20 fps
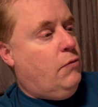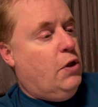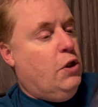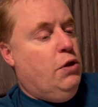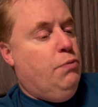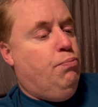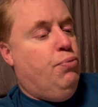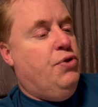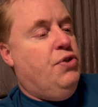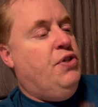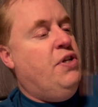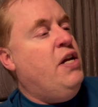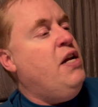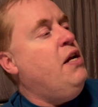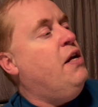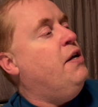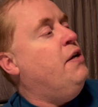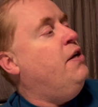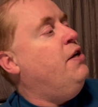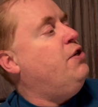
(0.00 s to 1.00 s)
it's pristine
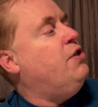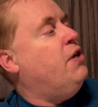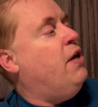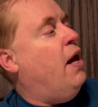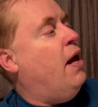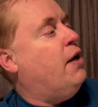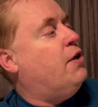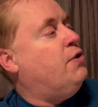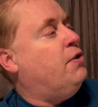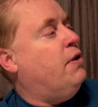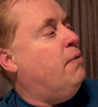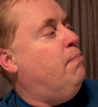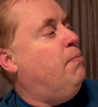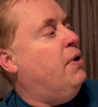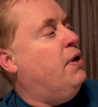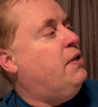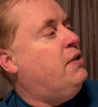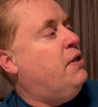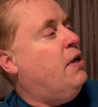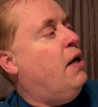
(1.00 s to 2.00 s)
condition, actually,
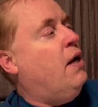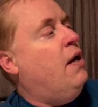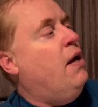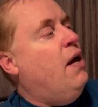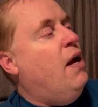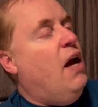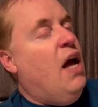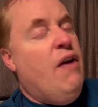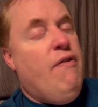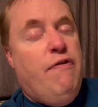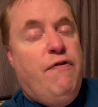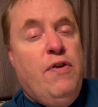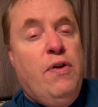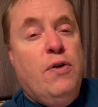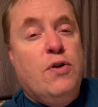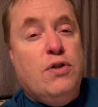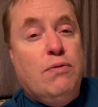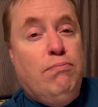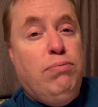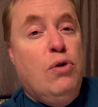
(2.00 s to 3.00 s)
but uh, I have a feeling
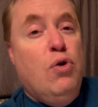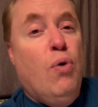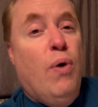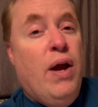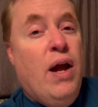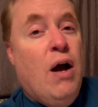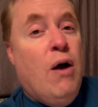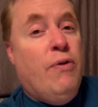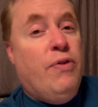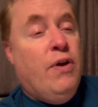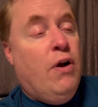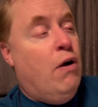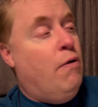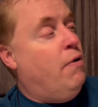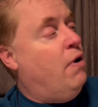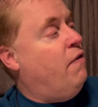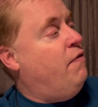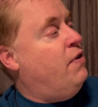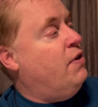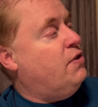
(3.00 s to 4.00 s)
there's a Blu-ray out there
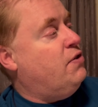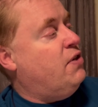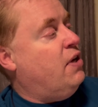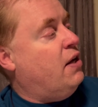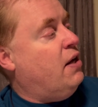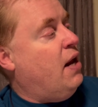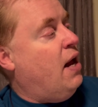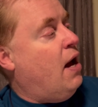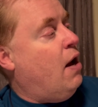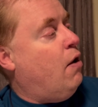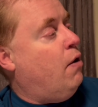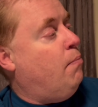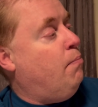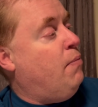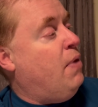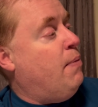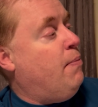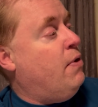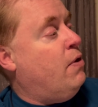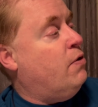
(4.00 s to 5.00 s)
of, this thing now, and
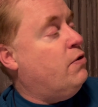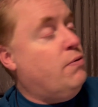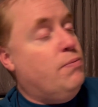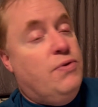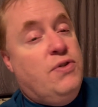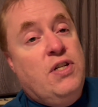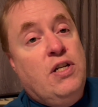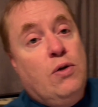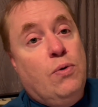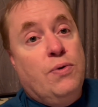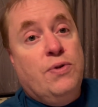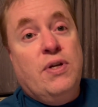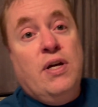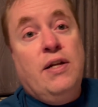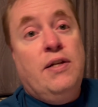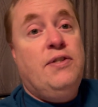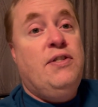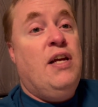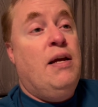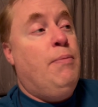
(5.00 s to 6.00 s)
maybe there's some sequels on
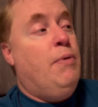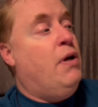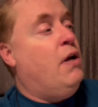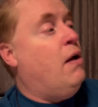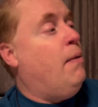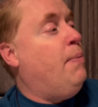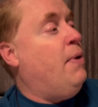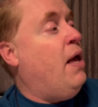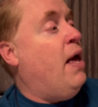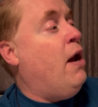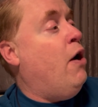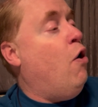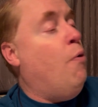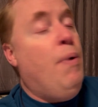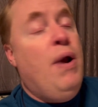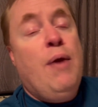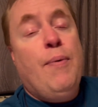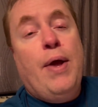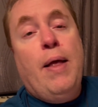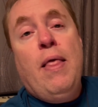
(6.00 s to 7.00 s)
the same copy. I don't know.
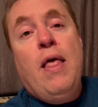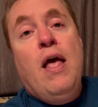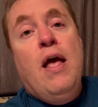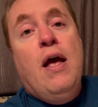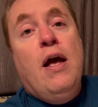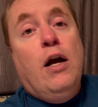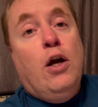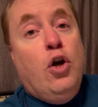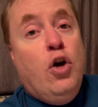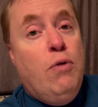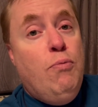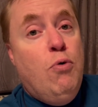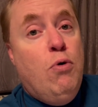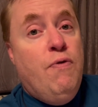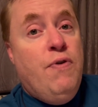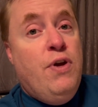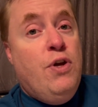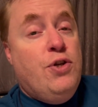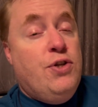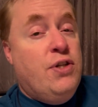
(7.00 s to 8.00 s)
But anyway, good
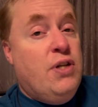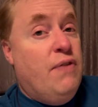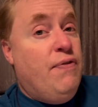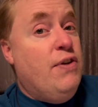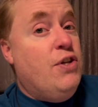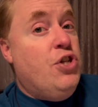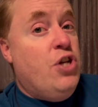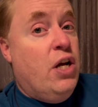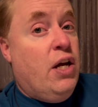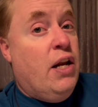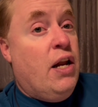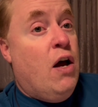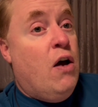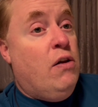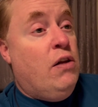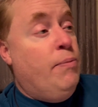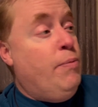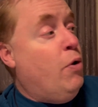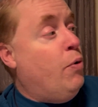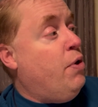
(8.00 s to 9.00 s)
movie. You should definitely check it
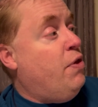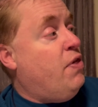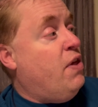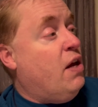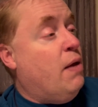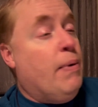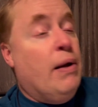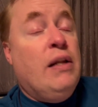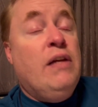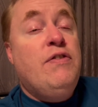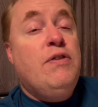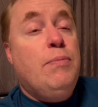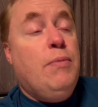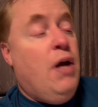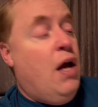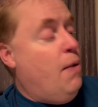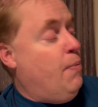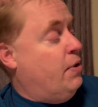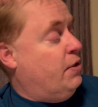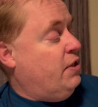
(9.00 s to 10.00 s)
out. Let me know what you think about it. Leave some
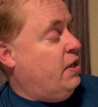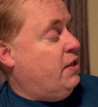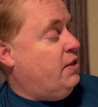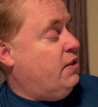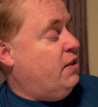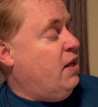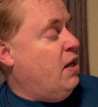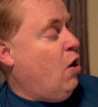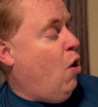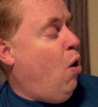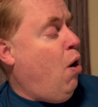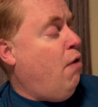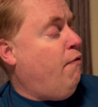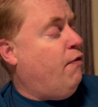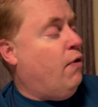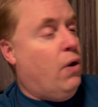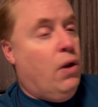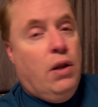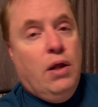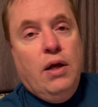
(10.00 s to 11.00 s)
comments. It's The
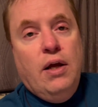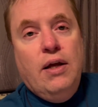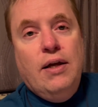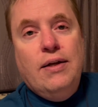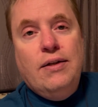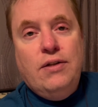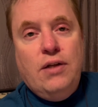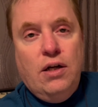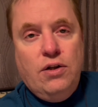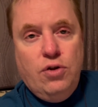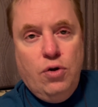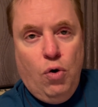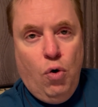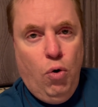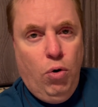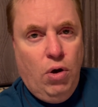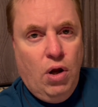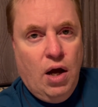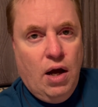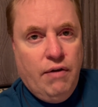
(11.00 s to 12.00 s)
Awful Dr.
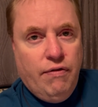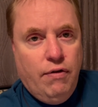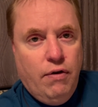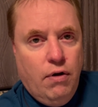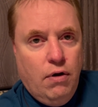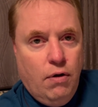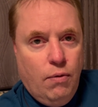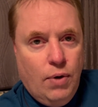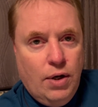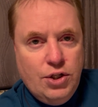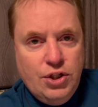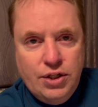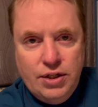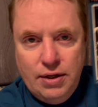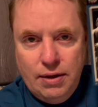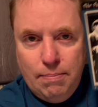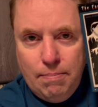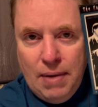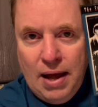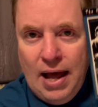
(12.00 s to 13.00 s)
Orloff. Watch it.
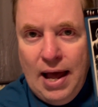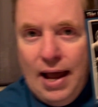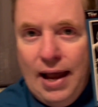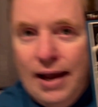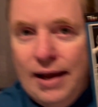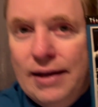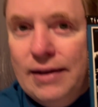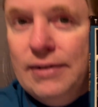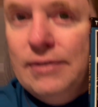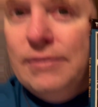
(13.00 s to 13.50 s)
Bye.